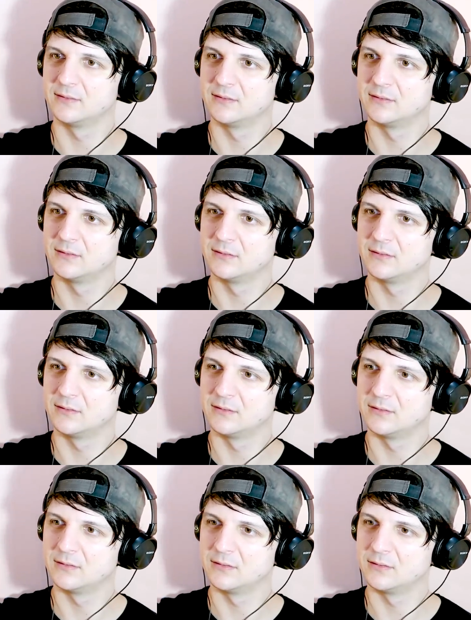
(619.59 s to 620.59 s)

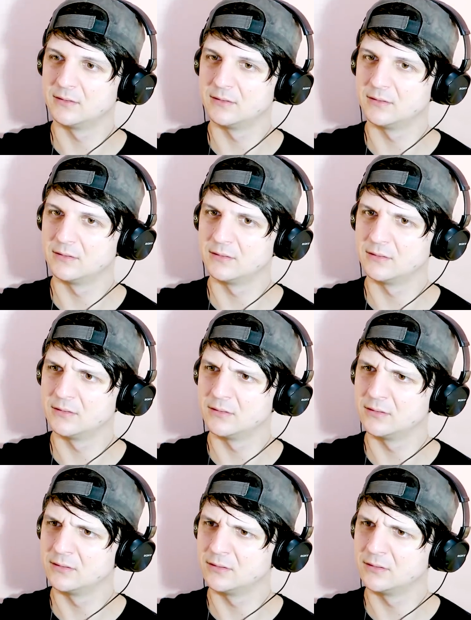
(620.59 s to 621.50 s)
[no speech]